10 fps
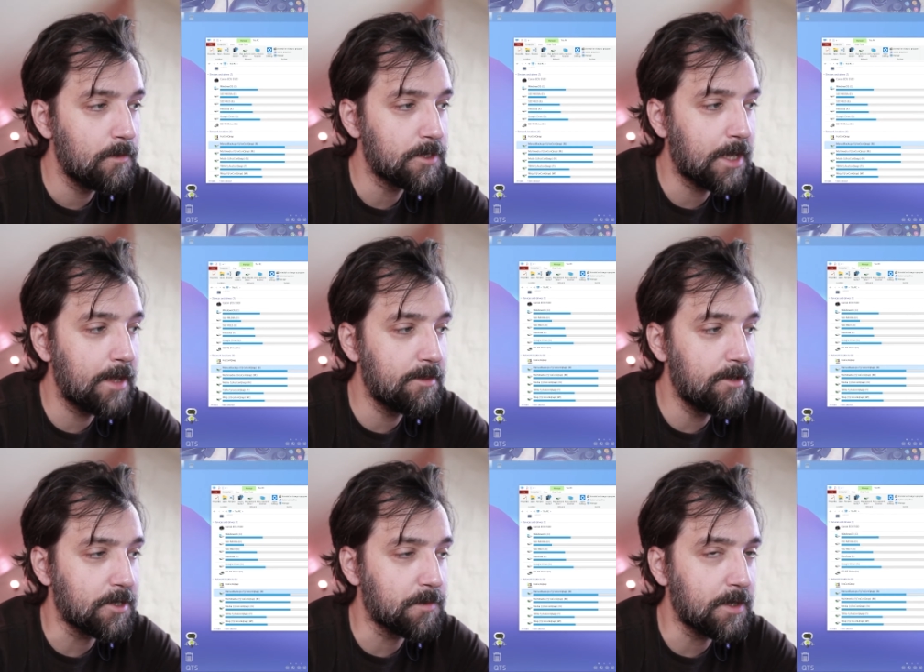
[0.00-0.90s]
which I can't
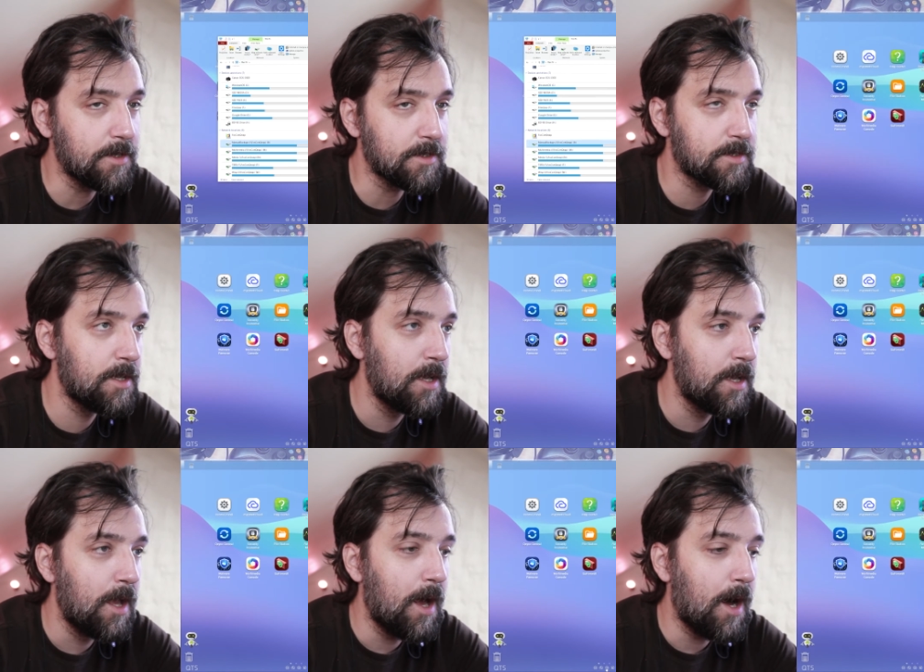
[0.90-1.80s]
touch because
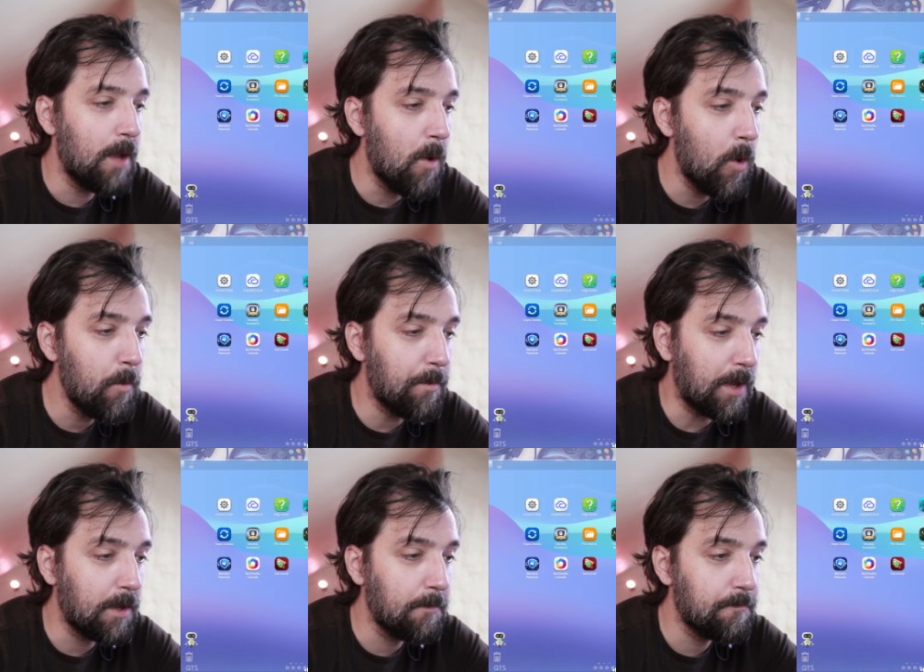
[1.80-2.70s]
I'm
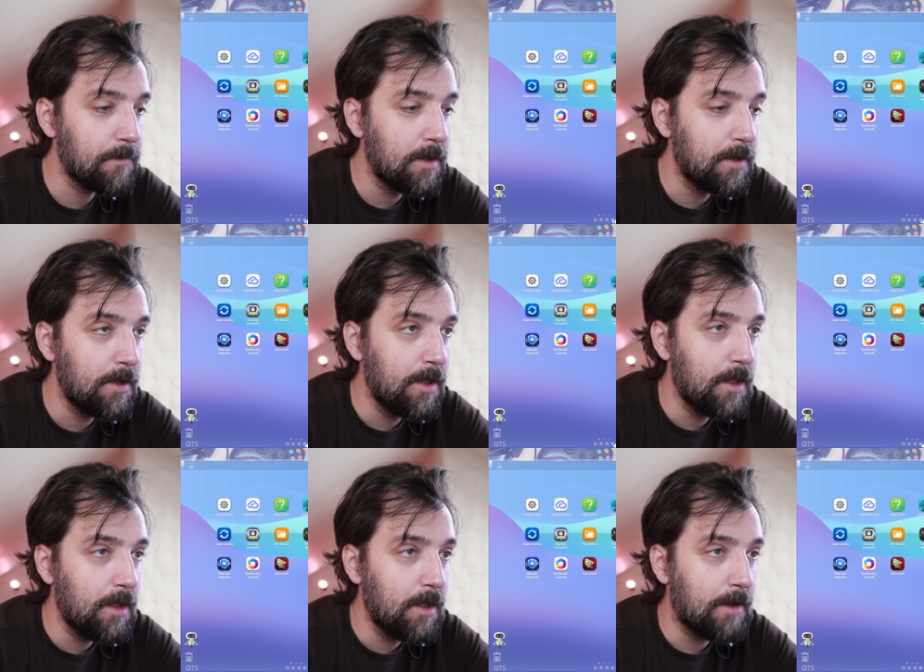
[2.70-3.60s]
hoping
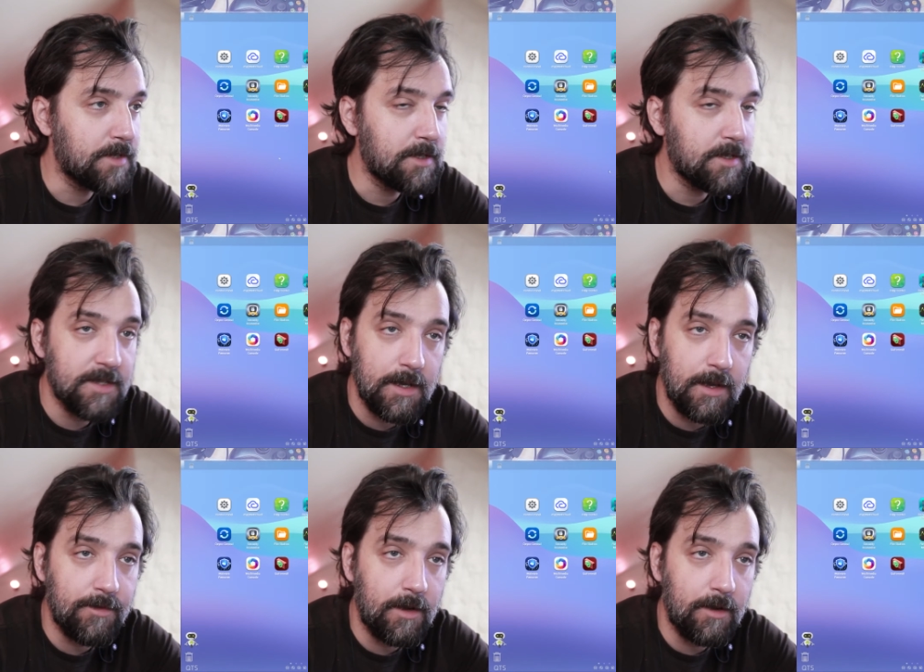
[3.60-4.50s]
I've sent a, set
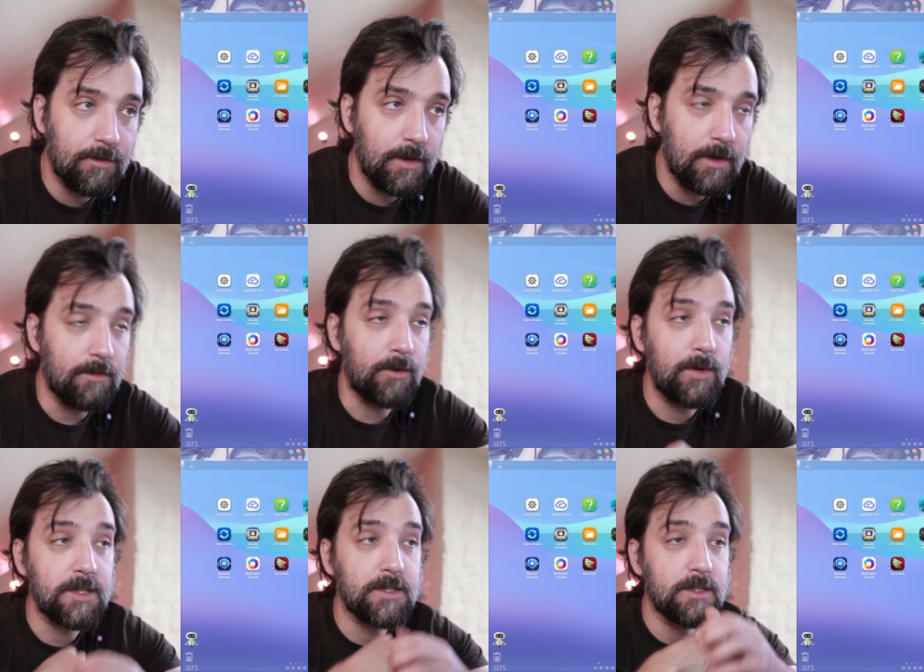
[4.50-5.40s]
of, uh, a
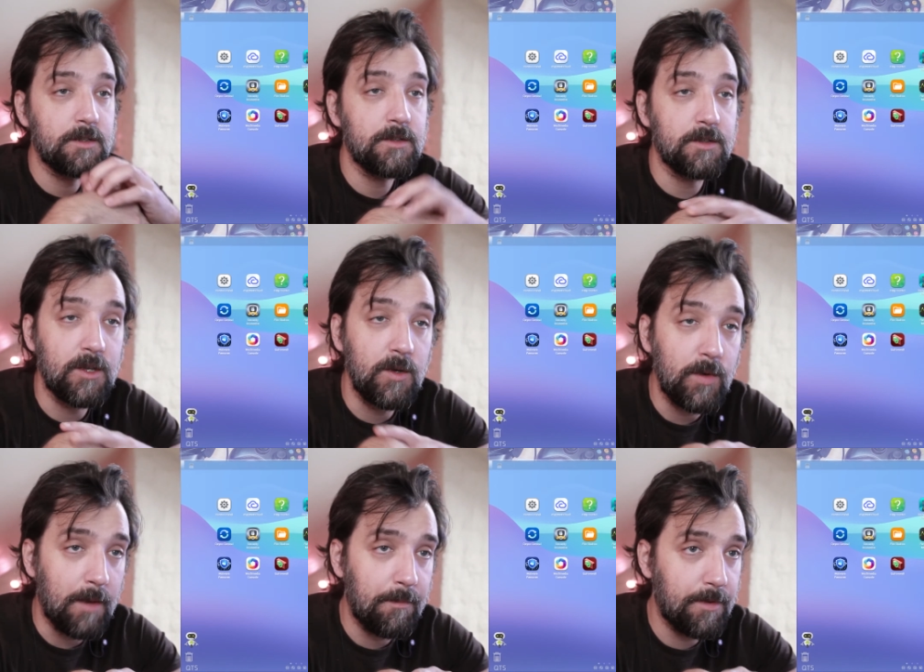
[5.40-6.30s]
request to Q
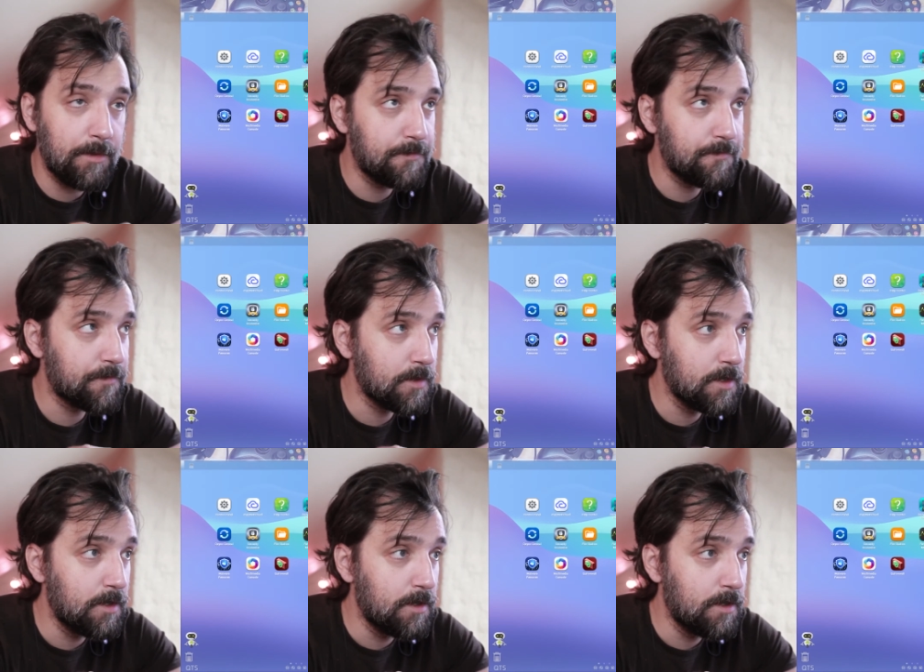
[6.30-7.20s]
NAP
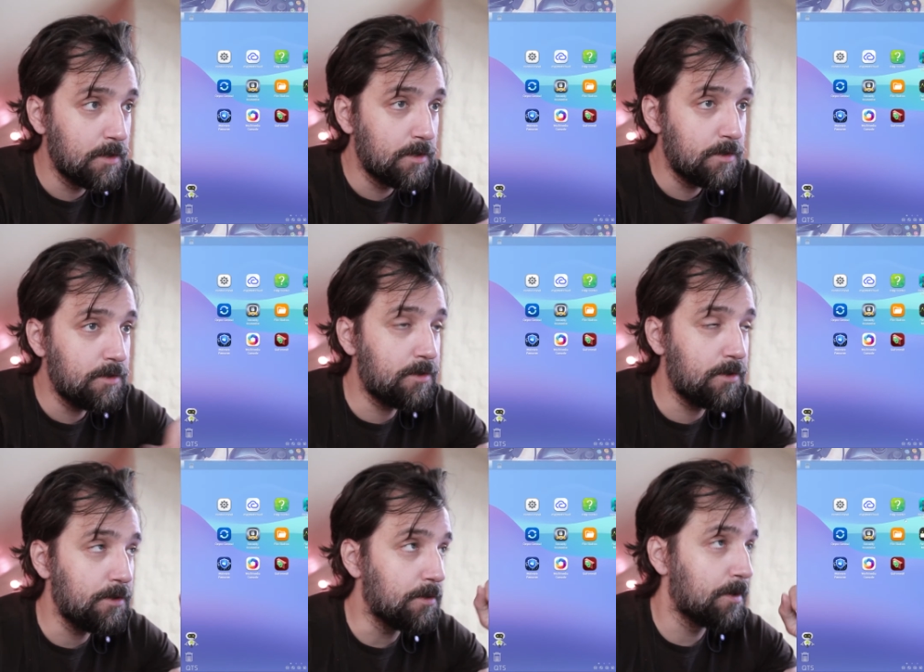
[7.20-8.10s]

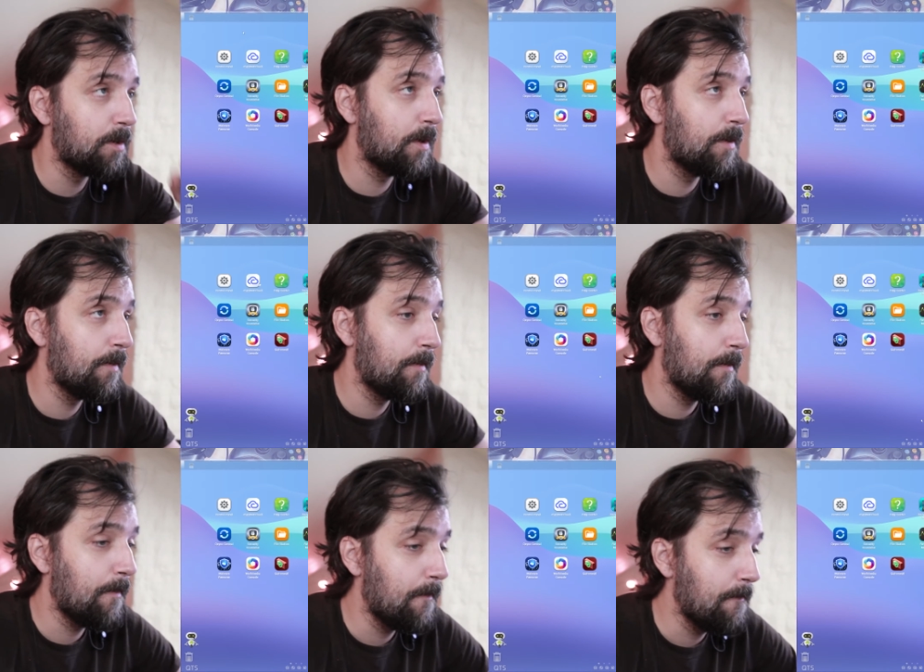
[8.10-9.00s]
to
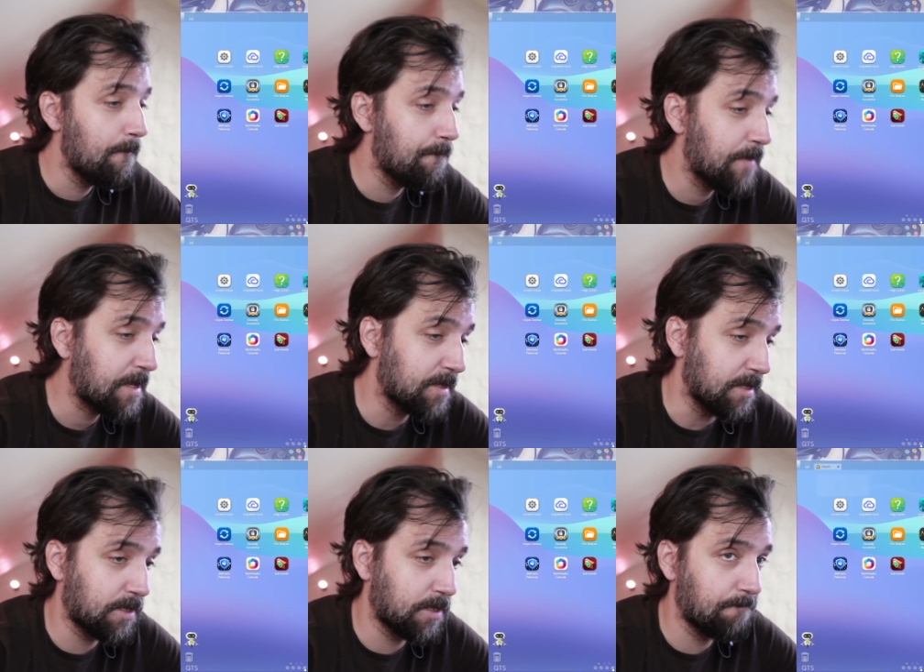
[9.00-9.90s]
fix this.